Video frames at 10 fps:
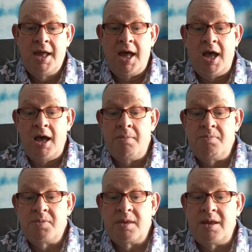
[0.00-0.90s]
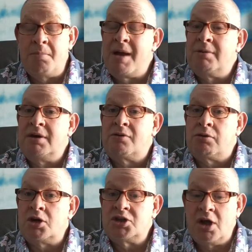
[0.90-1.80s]
A Mountain of
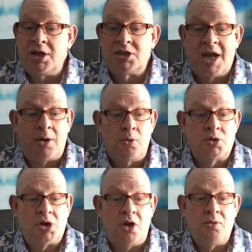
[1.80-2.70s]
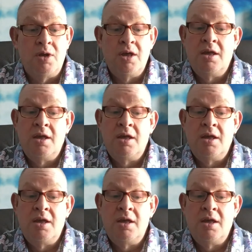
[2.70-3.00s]
Crushed Ice, and also